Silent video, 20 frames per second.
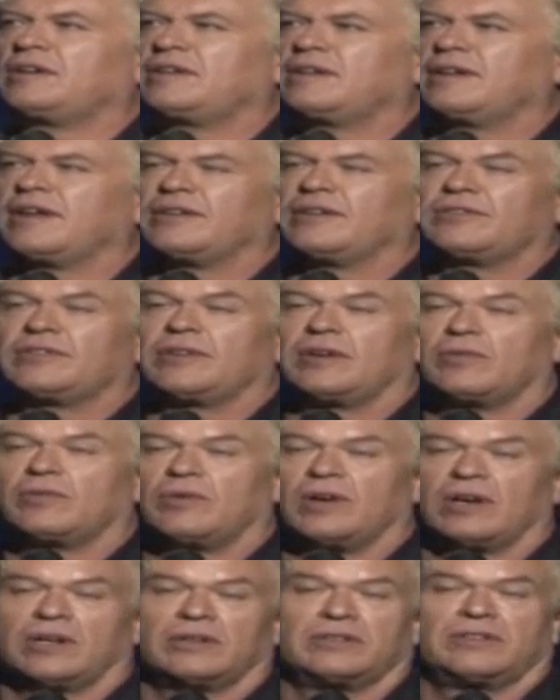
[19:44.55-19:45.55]
And I said,
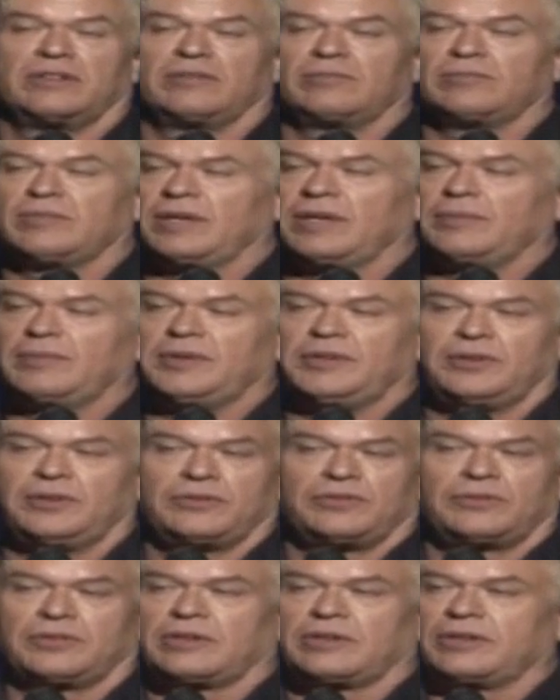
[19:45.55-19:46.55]
well, then maybe you
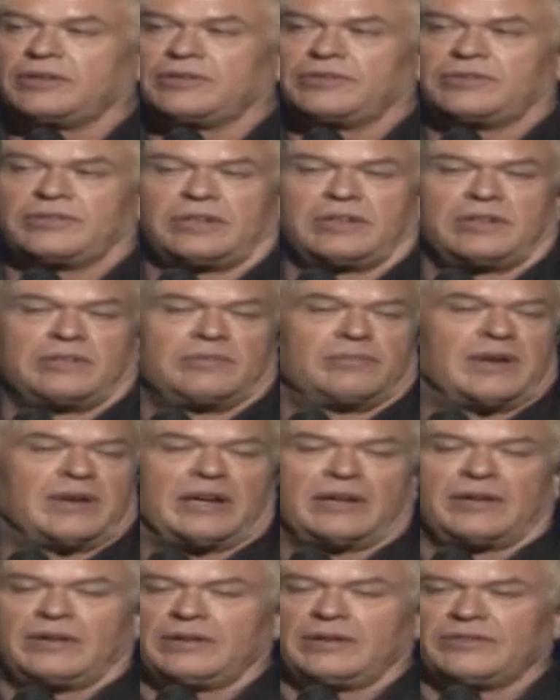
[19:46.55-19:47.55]
should consider
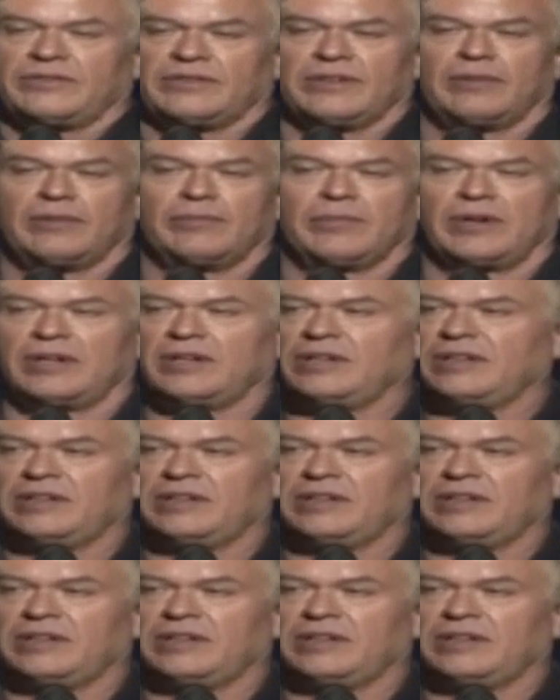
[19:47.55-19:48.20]
marrying somebody